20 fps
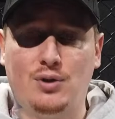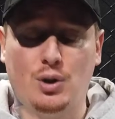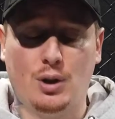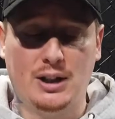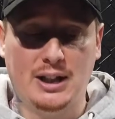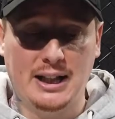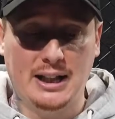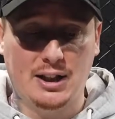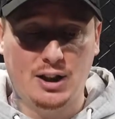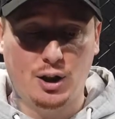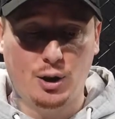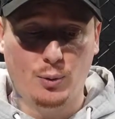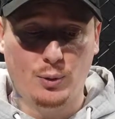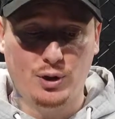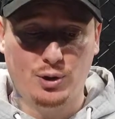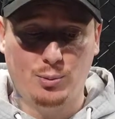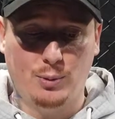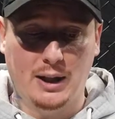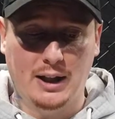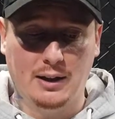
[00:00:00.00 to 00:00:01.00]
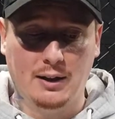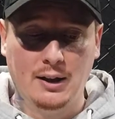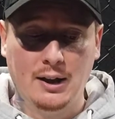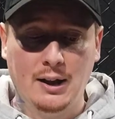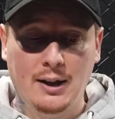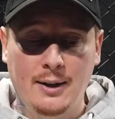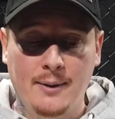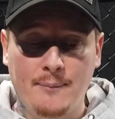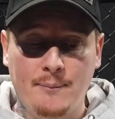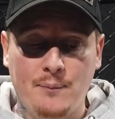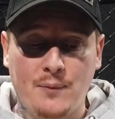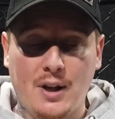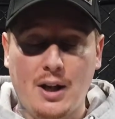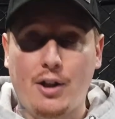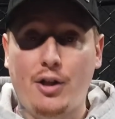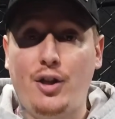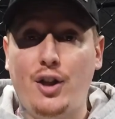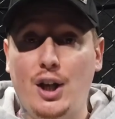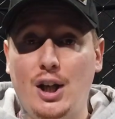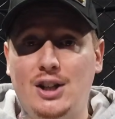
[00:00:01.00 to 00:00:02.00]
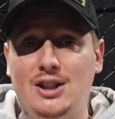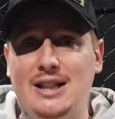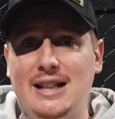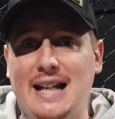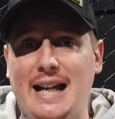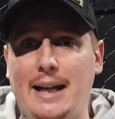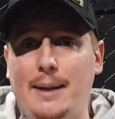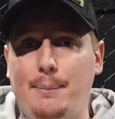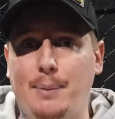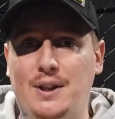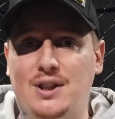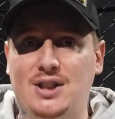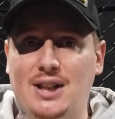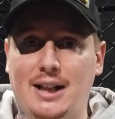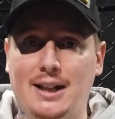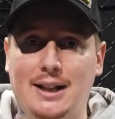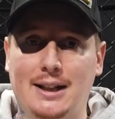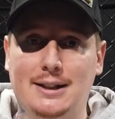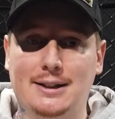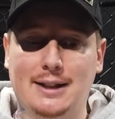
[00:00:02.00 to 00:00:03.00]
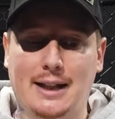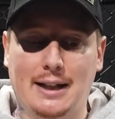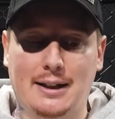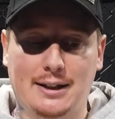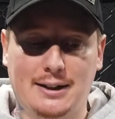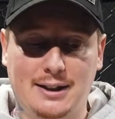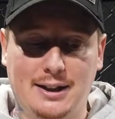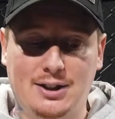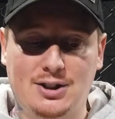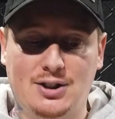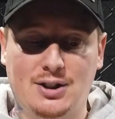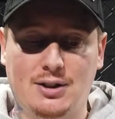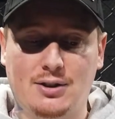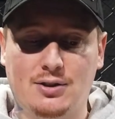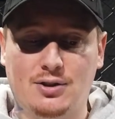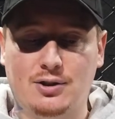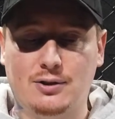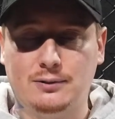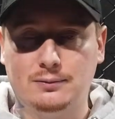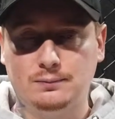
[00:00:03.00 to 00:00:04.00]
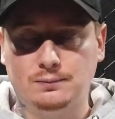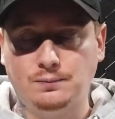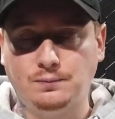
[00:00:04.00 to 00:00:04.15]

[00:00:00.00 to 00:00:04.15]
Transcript: gives you a DQ as well. 38% inside the distance.